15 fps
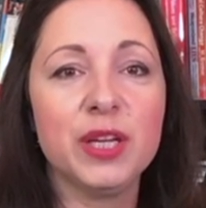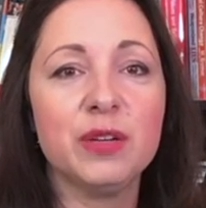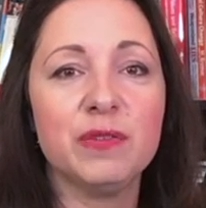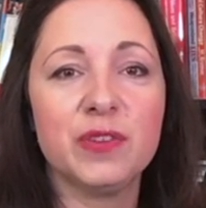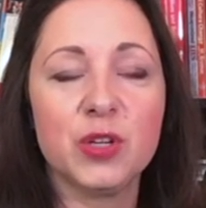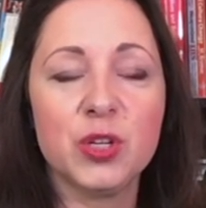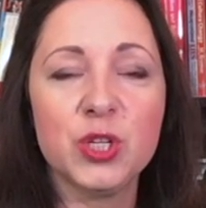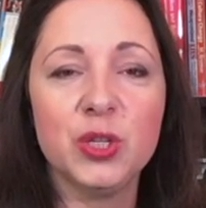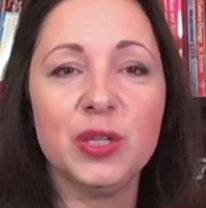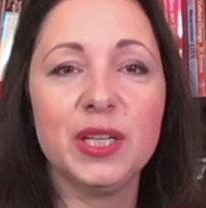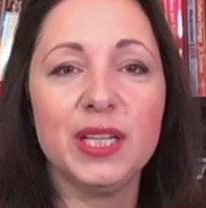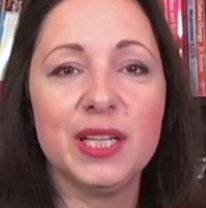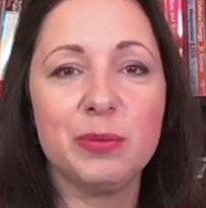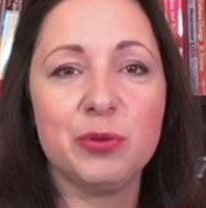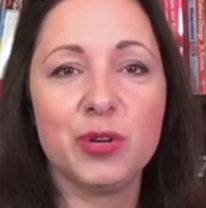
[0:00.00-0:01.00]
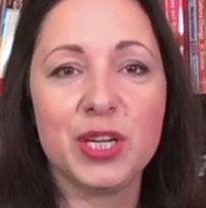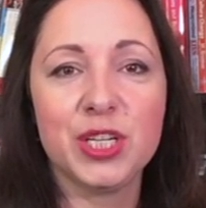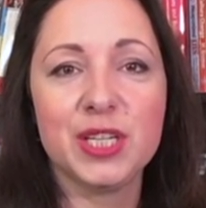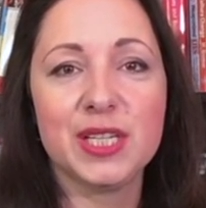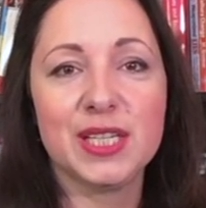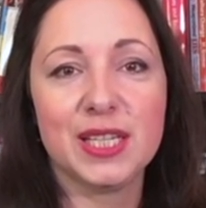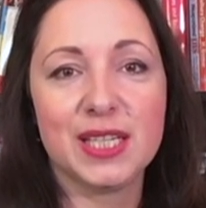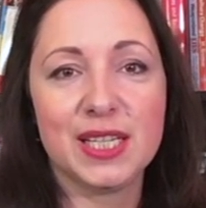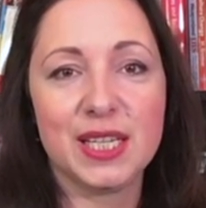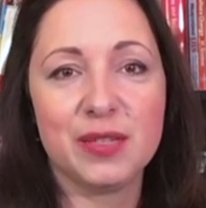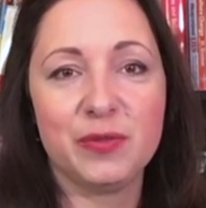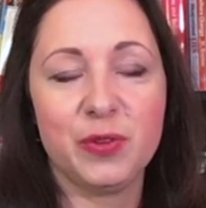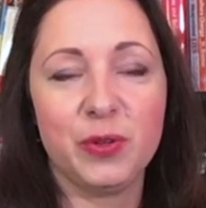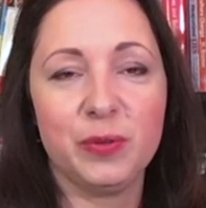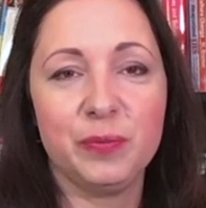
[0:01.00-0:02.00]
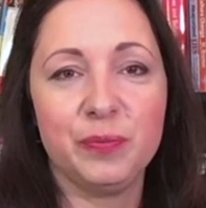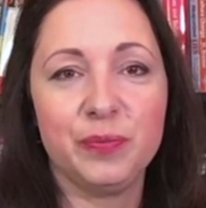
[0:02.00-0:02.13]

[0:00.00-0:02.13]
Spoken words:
your virtual collaboration successful.